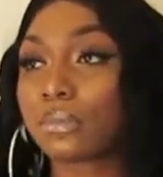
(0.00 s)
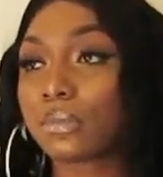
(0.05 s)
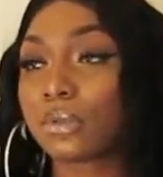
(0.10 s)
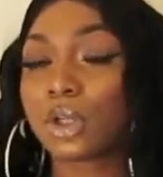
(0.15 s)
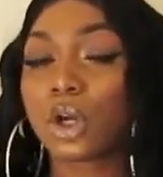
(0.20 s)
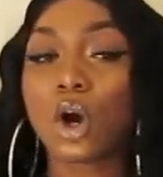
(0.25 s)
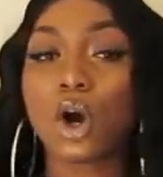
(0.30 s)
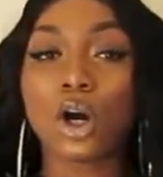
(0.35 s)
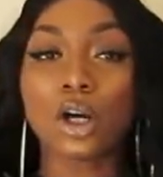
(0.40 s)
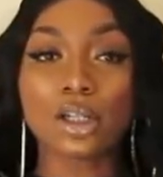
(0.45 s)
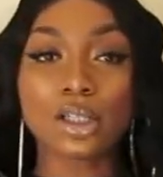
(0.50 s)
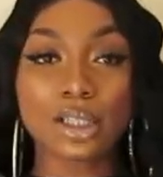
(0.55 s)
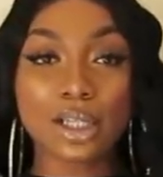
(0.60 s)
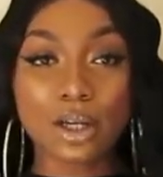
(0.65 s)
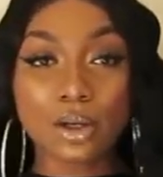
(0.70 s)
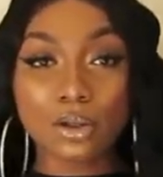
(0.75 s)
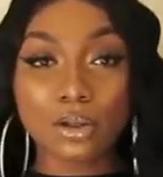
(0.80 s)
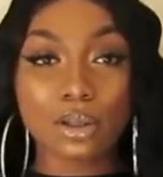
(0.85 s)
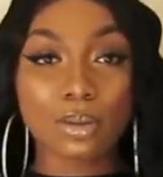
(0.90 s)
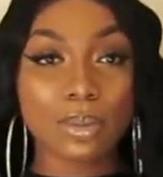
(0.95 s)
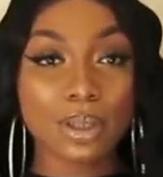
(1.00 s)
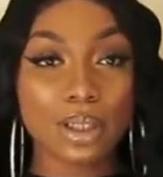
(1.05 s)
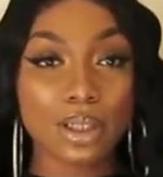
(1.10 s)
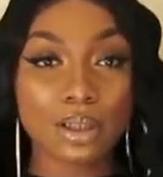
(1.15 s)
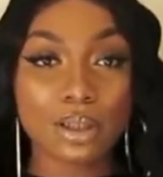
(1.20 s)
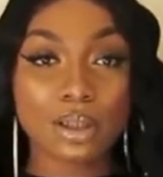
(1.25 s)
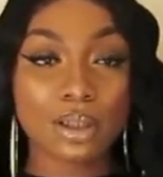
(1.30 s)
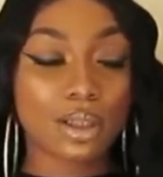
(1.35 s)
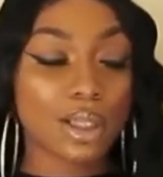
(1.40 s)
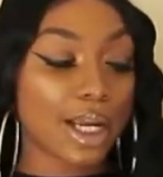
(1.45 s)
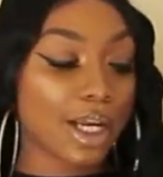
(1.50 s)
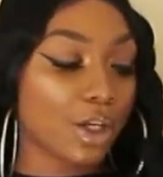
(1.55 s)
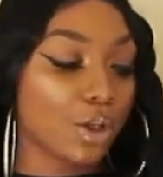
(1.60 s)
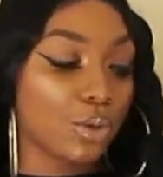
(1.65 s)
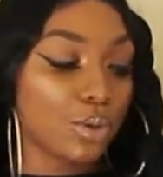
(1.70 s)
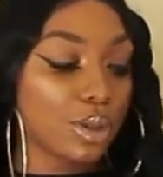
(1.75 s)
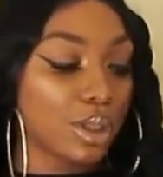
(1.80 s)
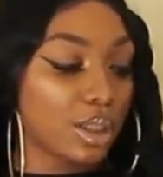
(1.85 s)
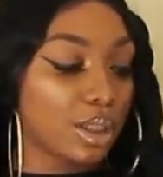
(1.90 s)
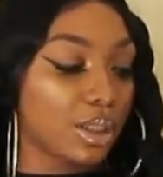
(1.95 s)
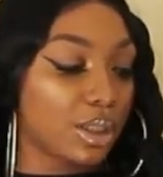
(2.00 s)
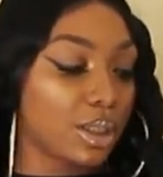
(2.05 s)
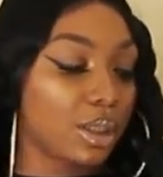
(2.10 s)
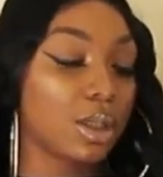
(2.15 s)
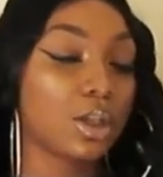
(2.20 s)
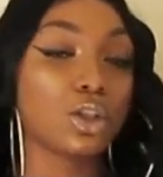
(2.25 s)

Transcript: car salesmen, they use this